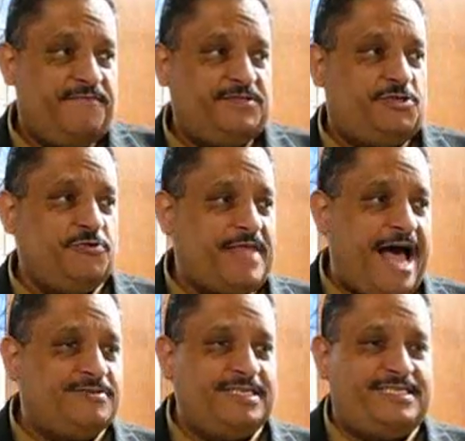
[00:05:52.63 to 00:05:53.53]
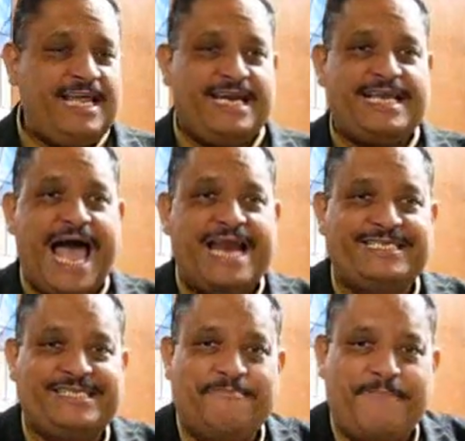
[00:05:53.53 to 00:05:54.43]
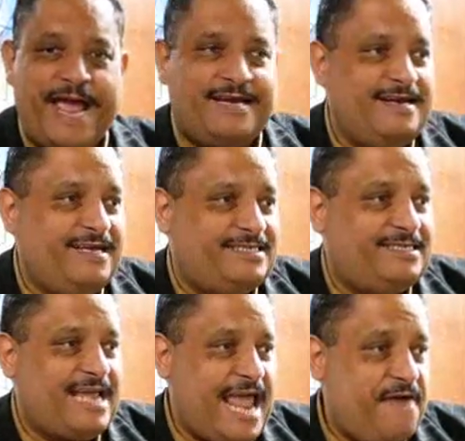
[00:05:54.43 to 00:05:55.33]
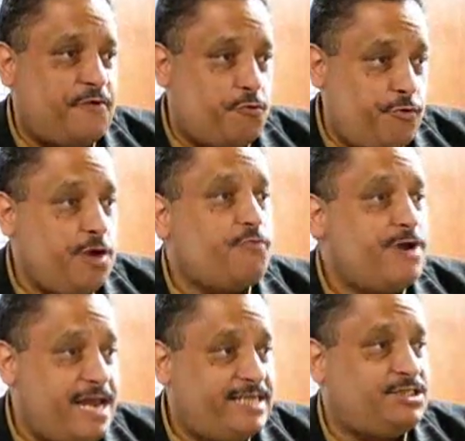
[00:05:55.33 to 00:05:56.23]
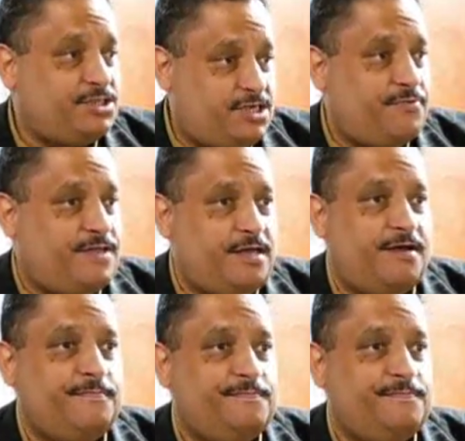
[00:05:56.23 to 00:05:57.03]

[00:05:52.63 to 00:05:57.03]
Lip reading: For 2010, God is commanding us to have a real relationship with him.